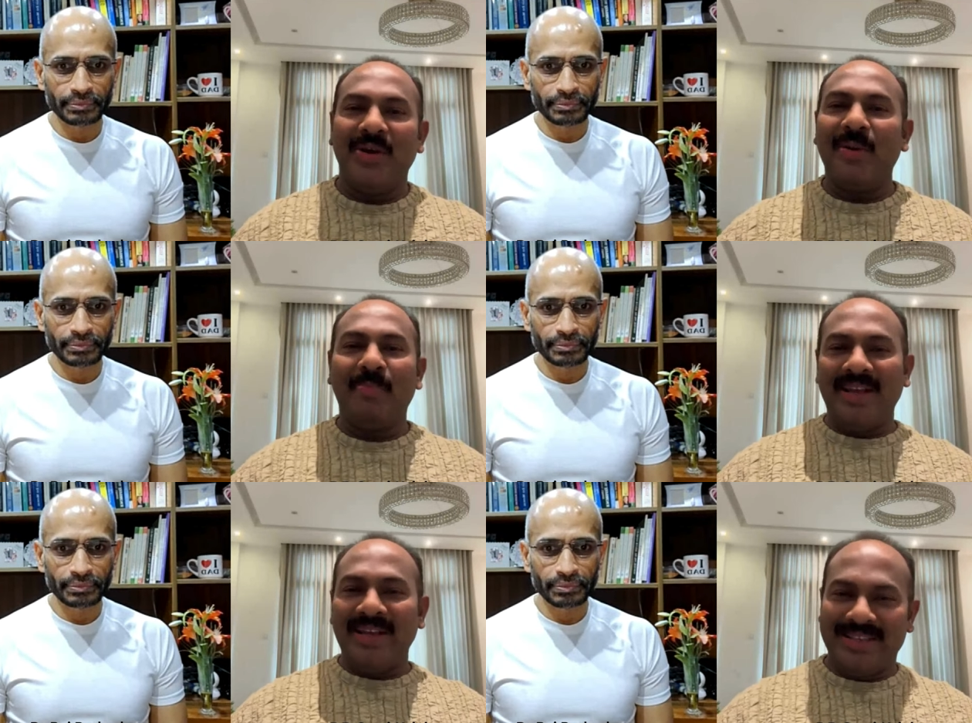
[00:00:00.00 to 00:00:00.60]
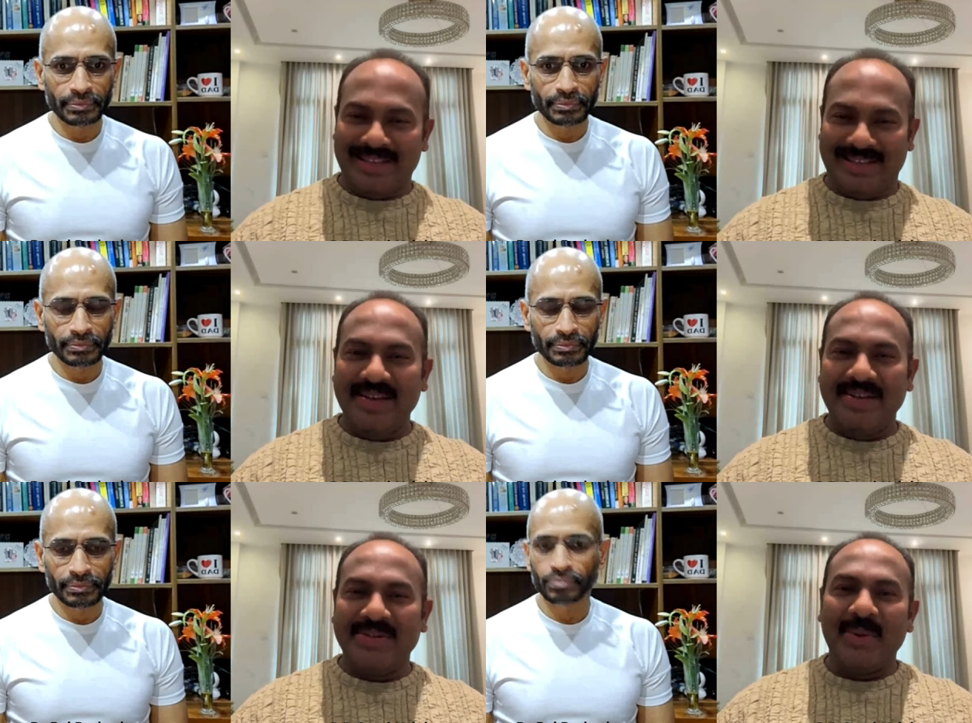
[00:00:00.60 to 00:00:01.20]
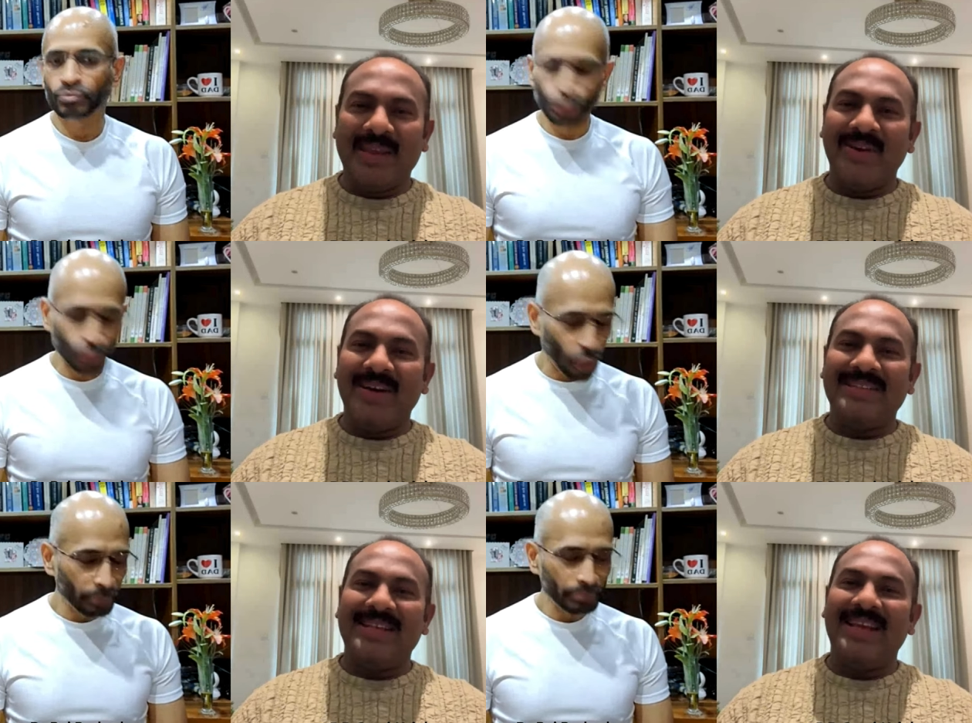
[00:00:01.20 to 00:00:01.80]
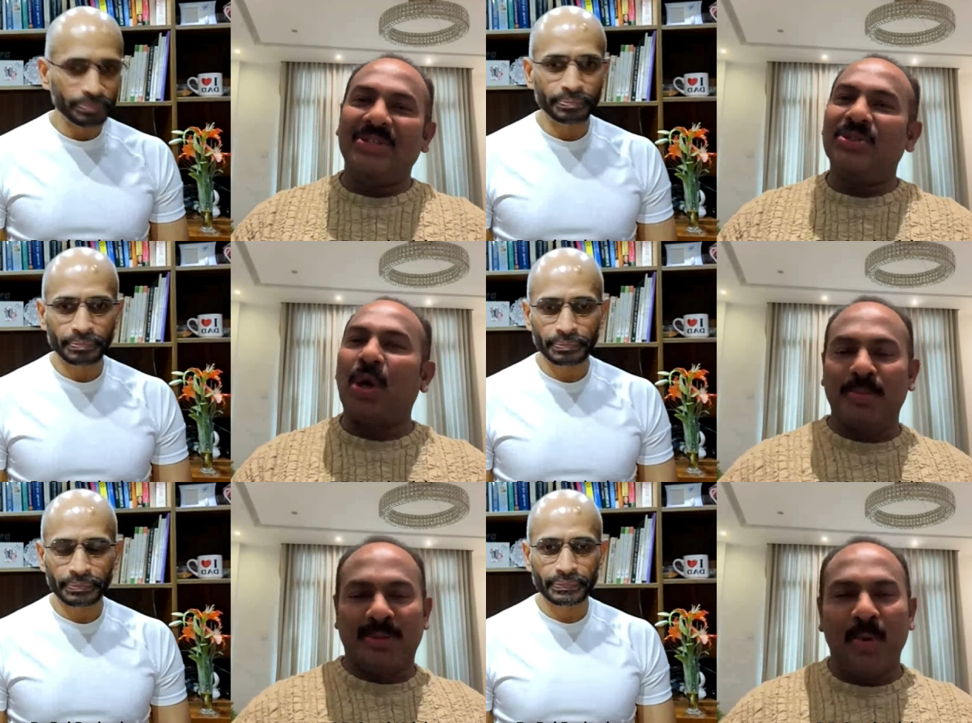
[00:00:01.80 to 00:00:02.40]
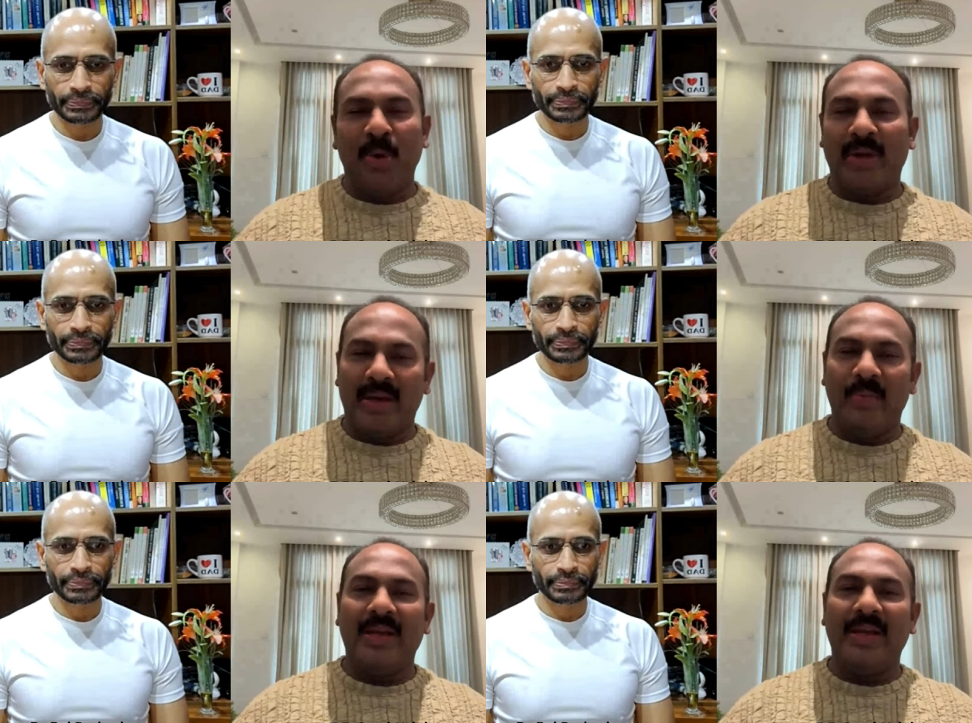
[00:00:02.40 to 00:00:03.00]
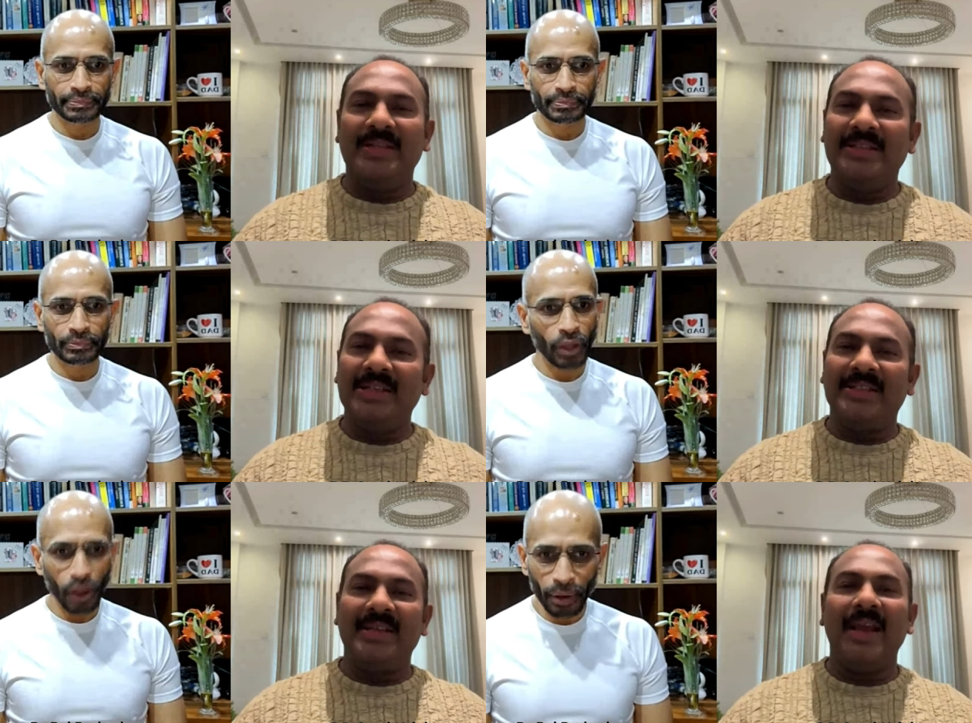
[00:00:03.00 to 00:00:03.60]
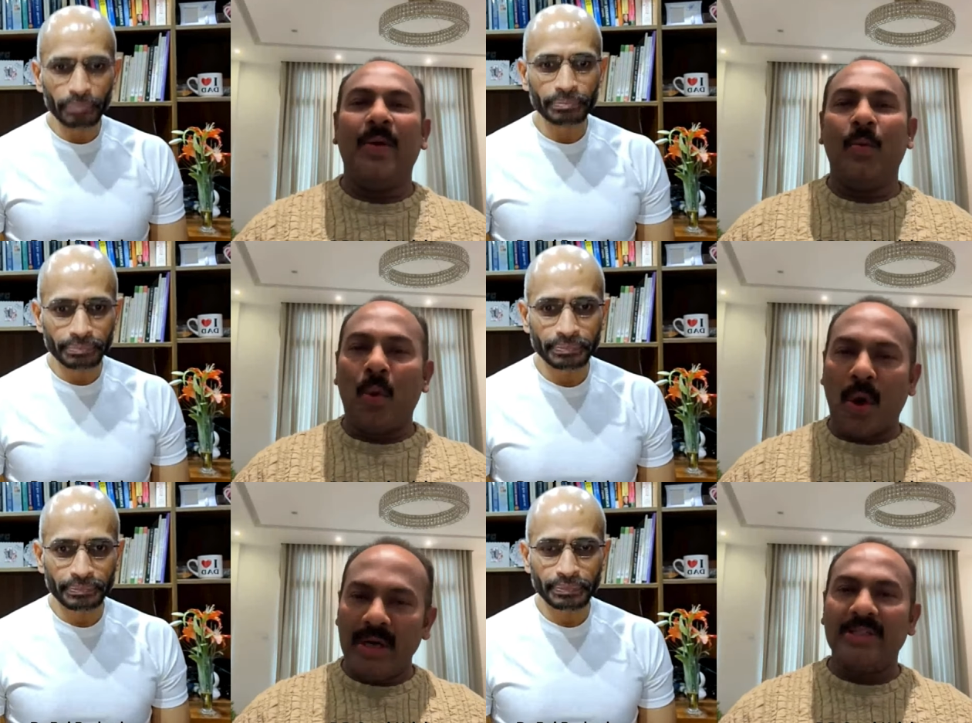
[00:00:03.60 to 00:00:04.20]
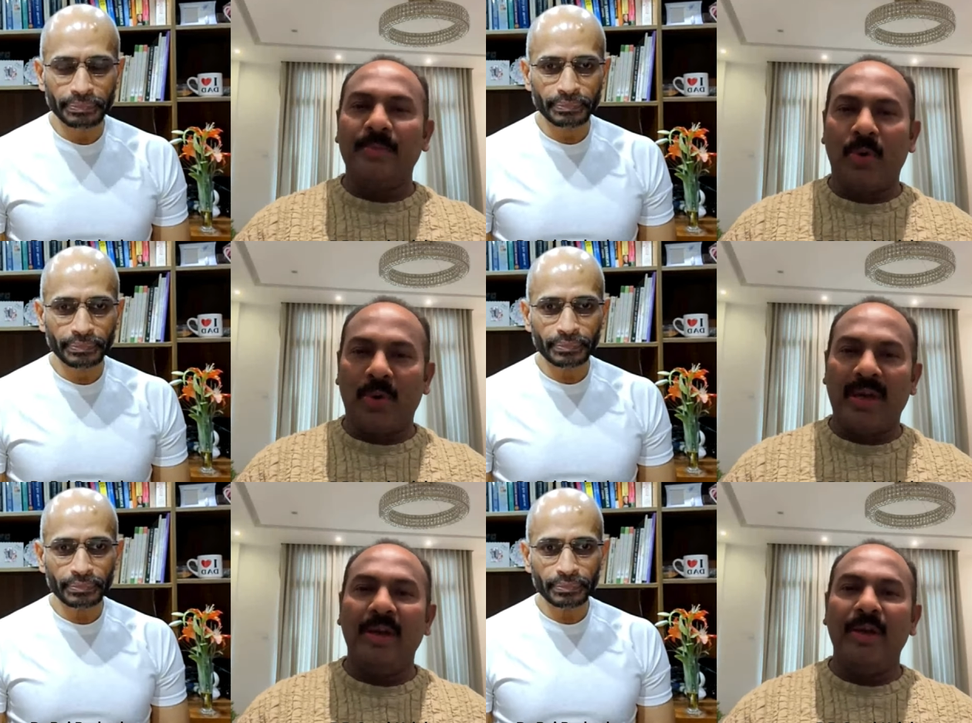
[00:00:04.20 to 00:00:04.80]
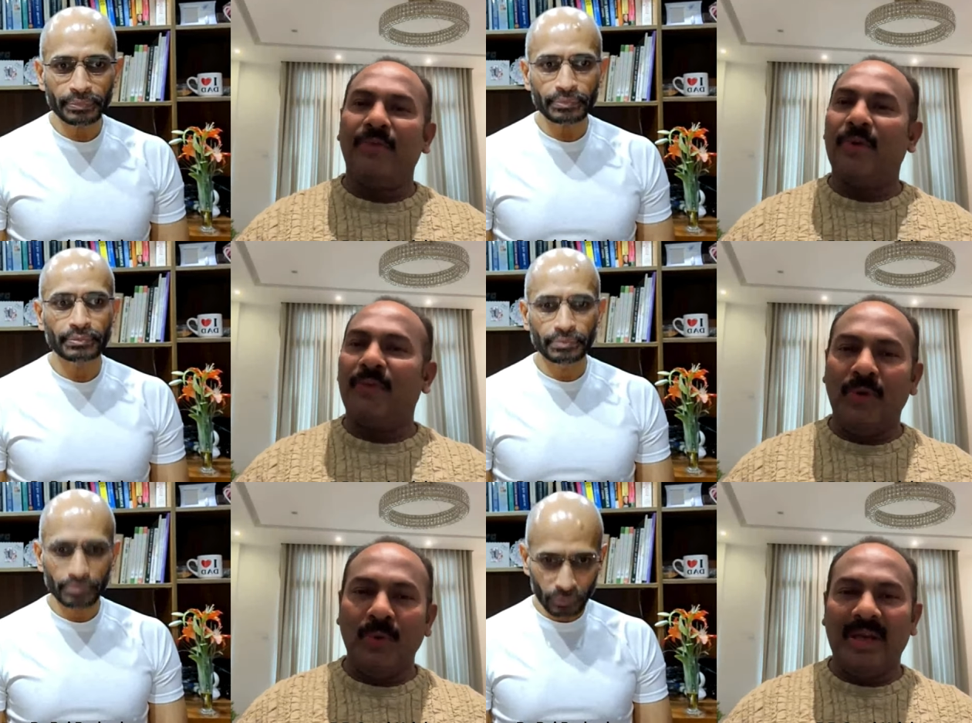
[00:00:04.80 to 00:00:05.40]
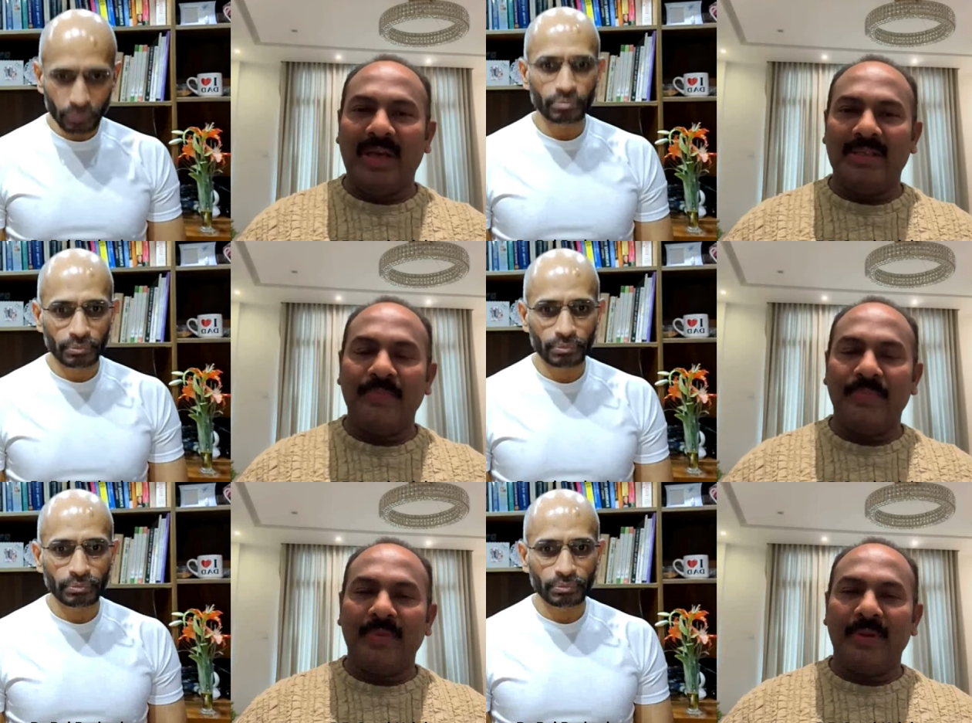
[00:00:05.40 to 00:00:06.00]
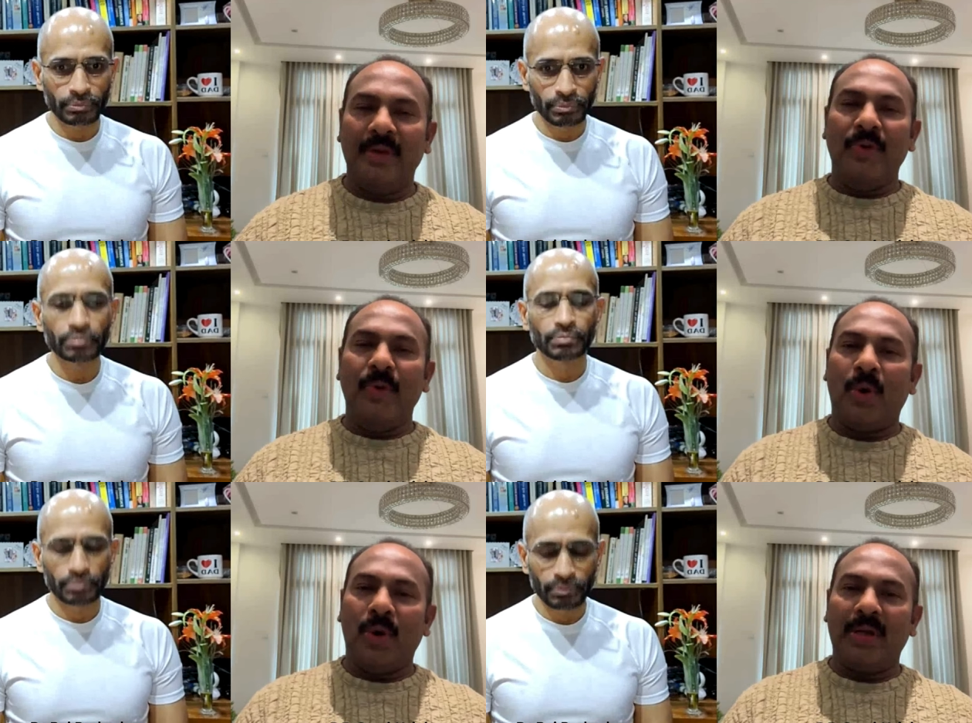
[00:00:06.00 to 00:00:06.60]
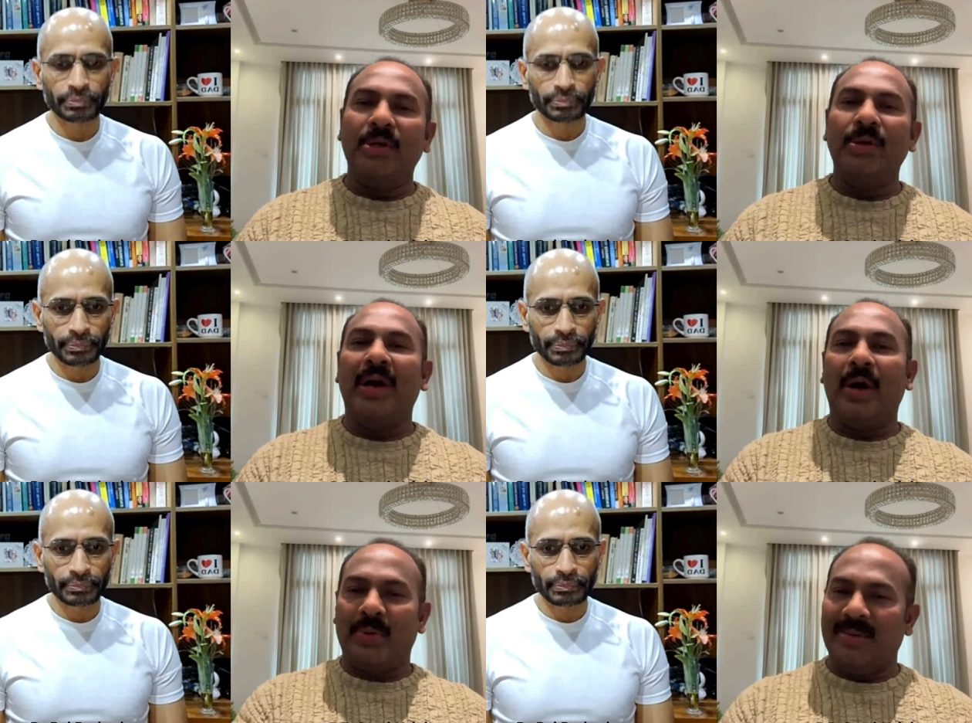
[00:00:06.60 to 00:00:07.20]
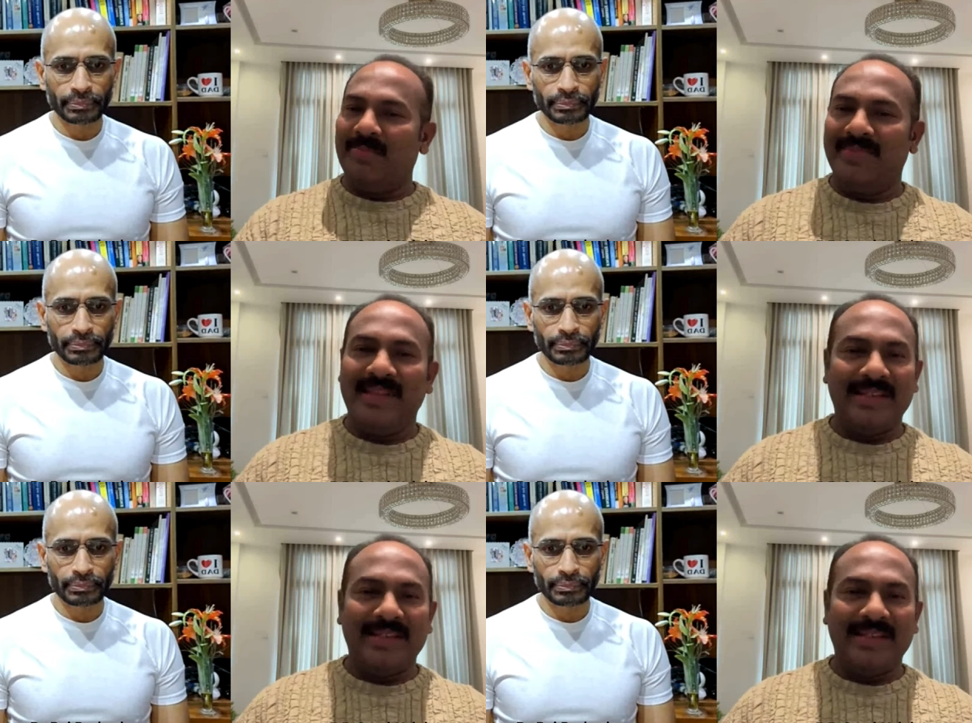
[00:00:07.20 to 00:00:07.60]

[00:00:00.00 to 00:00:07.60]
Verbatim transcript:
Speaker 1: We are not preachers, so we cannot sure. say stop smoking. We can just say avoid smoking for a few days if you want a good outcome.